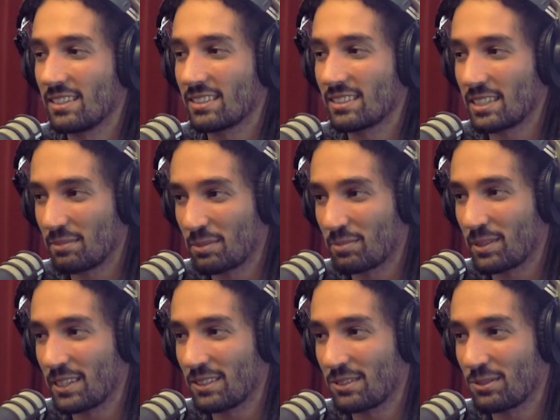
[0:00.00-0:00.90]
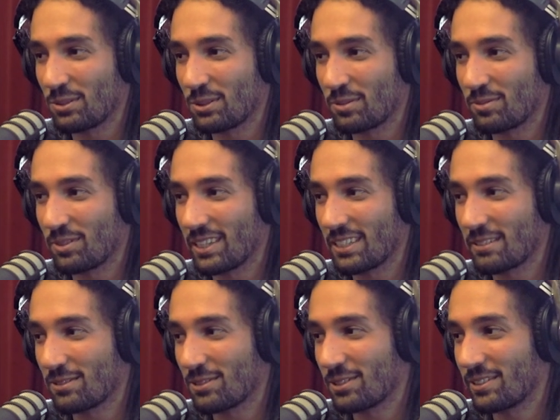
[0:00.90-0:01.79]
Keep in mind who you're fighting
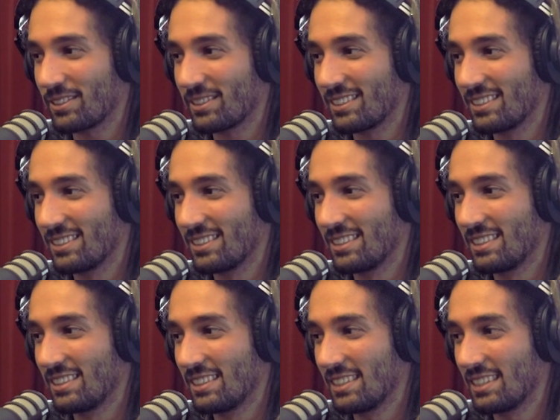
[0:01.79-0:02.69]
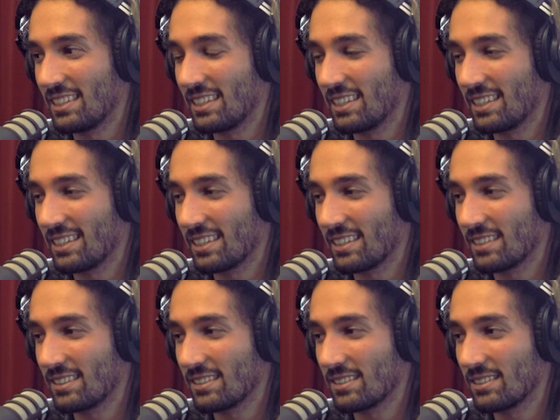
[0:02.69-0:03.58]
for
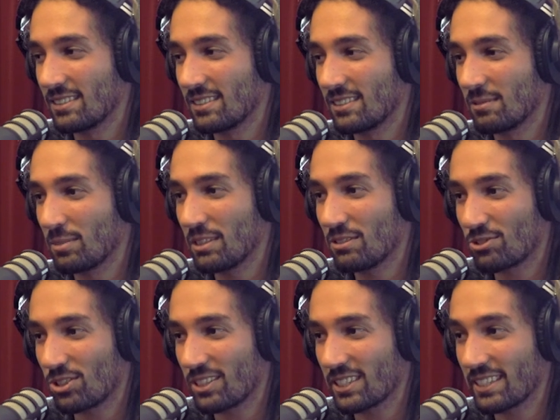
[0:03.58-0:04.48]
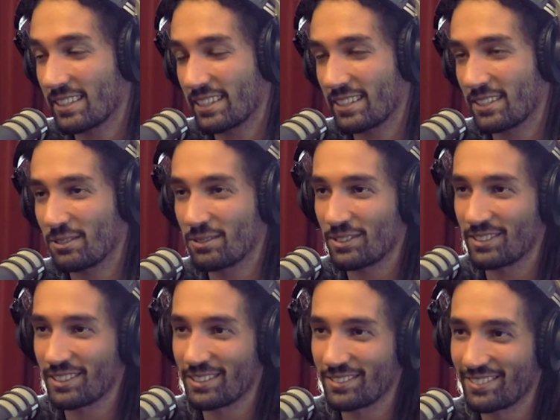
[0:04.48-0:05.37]
and be strong and take care of
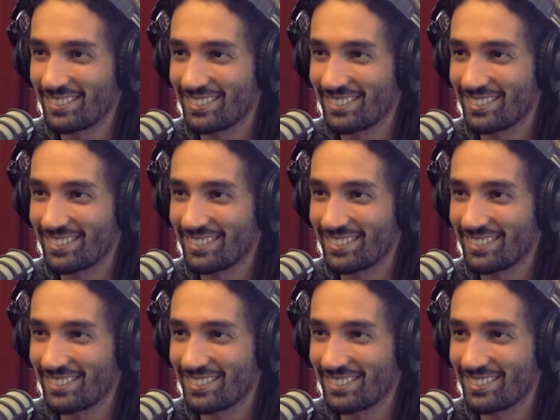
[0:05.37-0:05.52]
yourself.